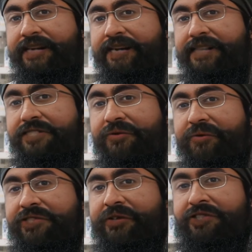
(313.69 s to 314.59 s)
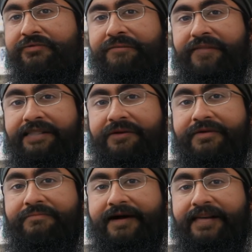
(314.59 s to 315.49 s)
is crucial to effectively
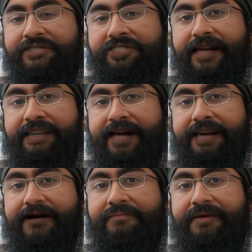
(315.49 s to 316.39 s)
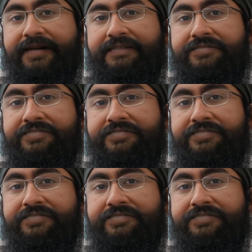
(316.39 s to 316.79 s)
manage dengue outbreaks.